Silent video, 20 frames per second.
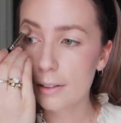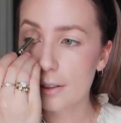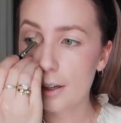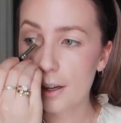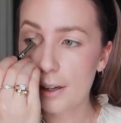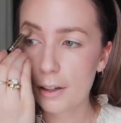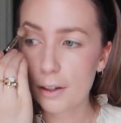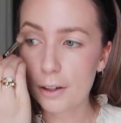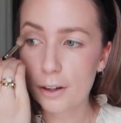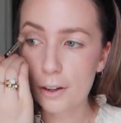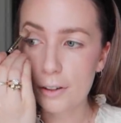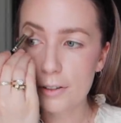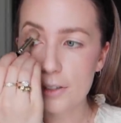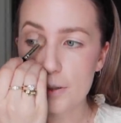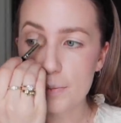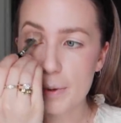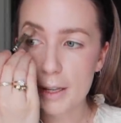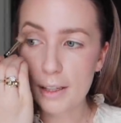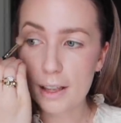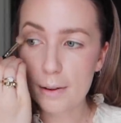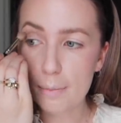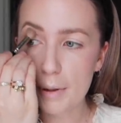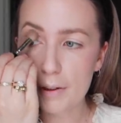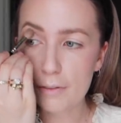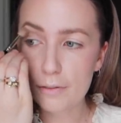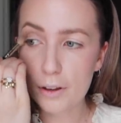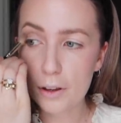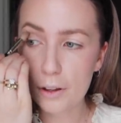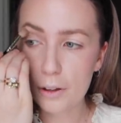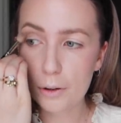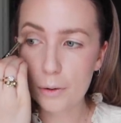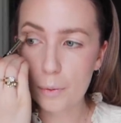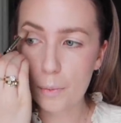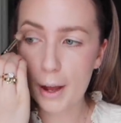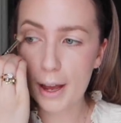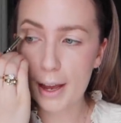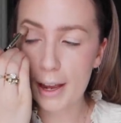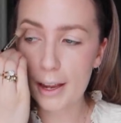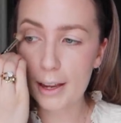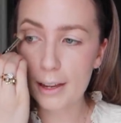I don't know, just being that bit further
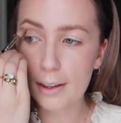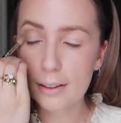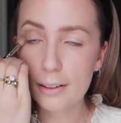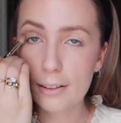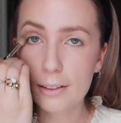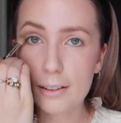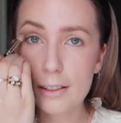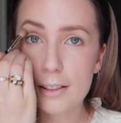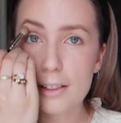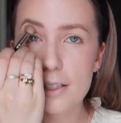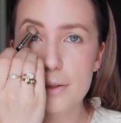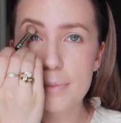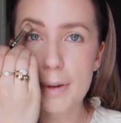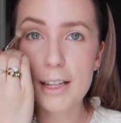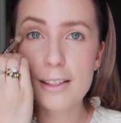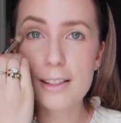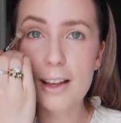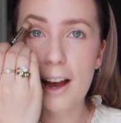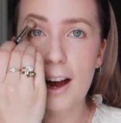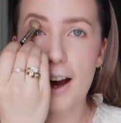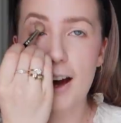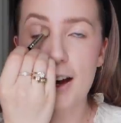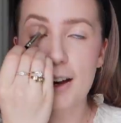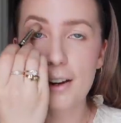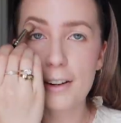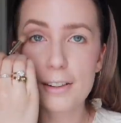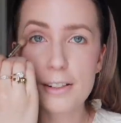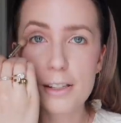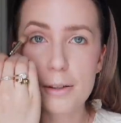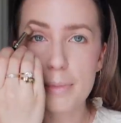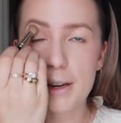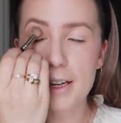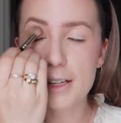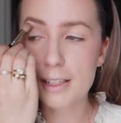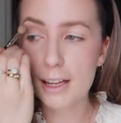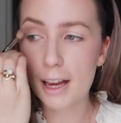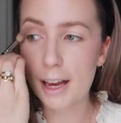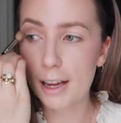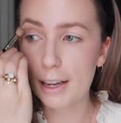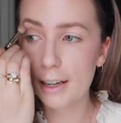away just makes it harder to
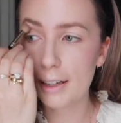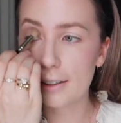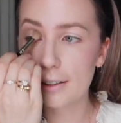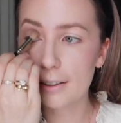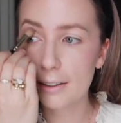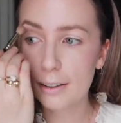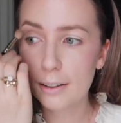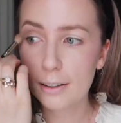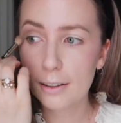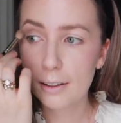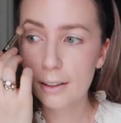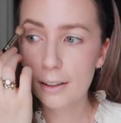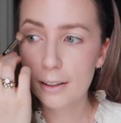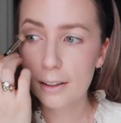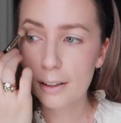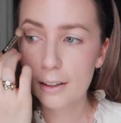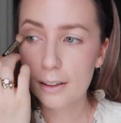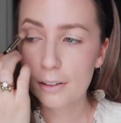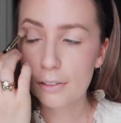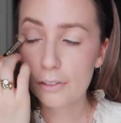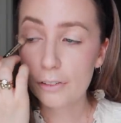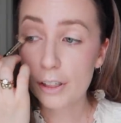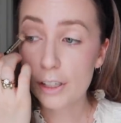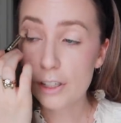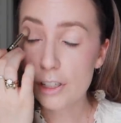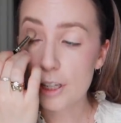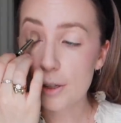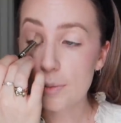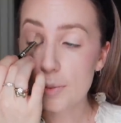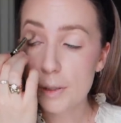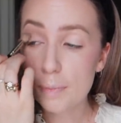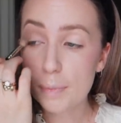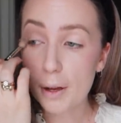maintain friendships.